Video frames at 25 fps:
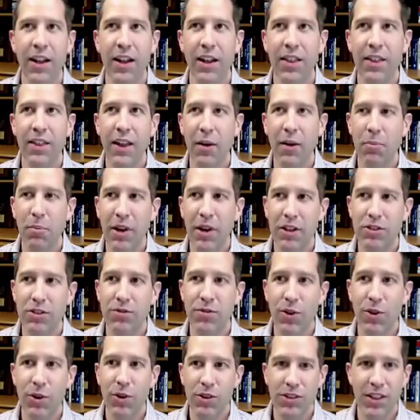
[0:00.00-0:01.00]
that makes
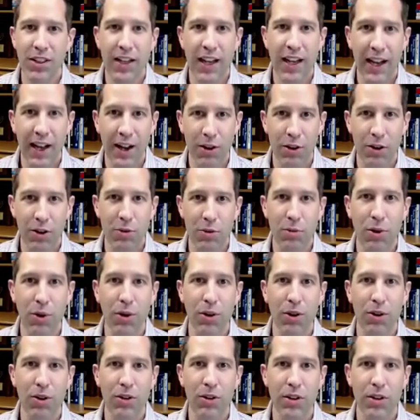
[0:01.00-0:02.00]
folks
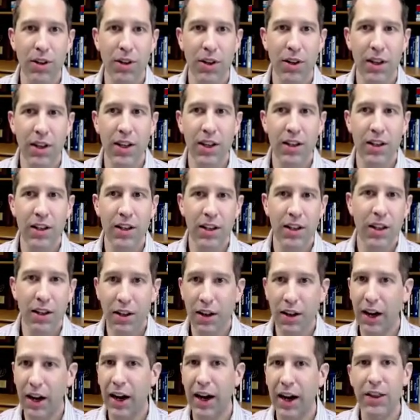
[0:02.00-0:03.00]
accountable, and
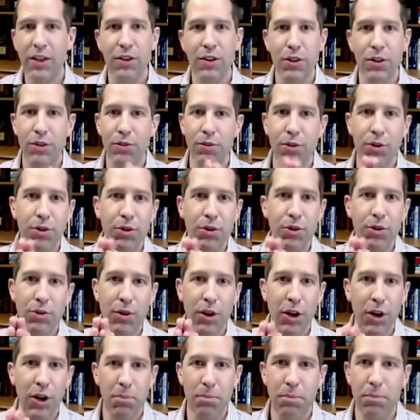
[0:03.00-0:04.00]
either
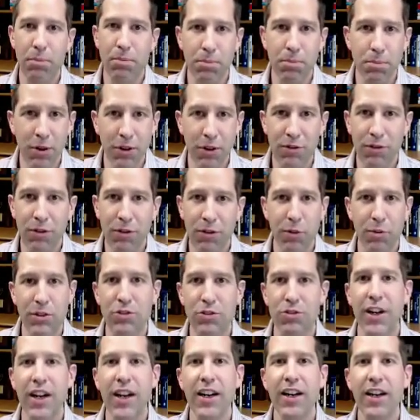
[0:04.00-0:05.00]
through a
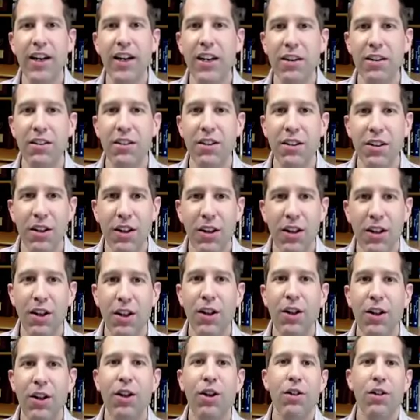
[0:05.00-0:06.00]
performance rating,
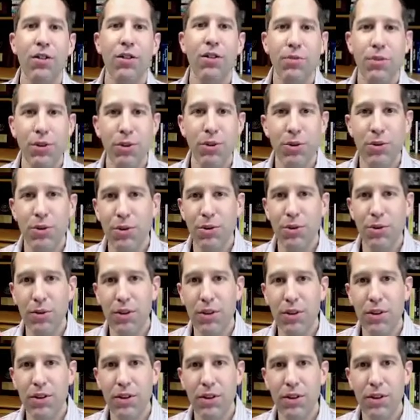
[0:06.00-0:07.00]
through
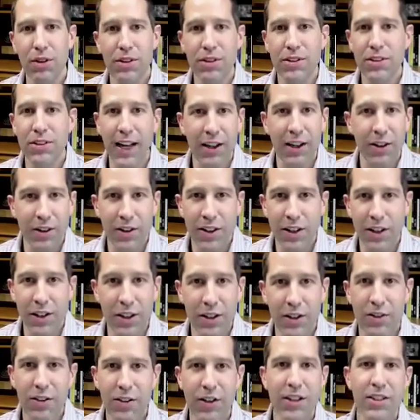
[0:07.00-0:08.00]
salary
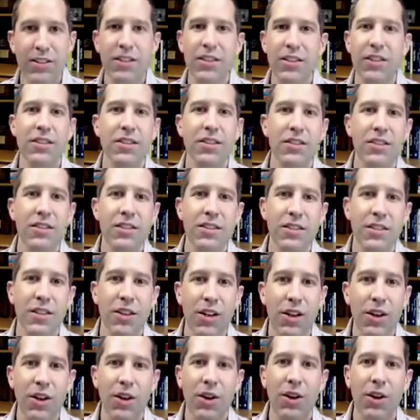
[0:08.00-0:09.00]
increases,
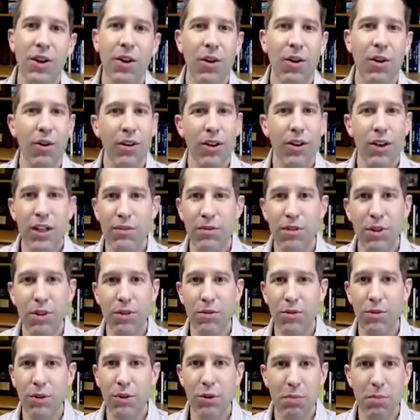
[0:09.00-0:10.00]
or even
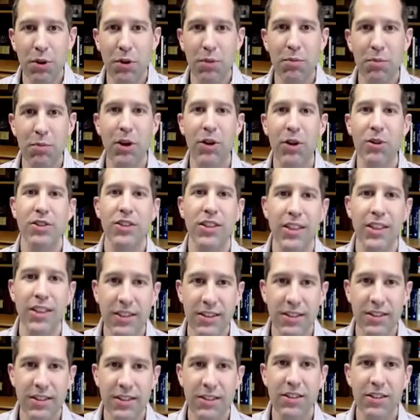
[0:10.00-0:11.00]
through
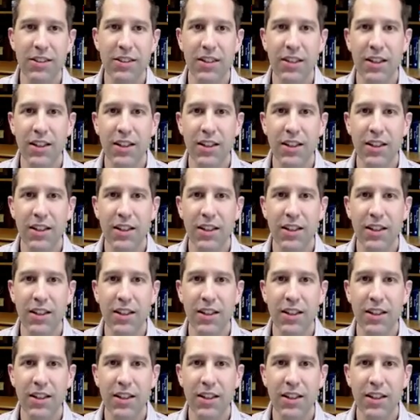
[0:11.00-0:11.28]
promotions,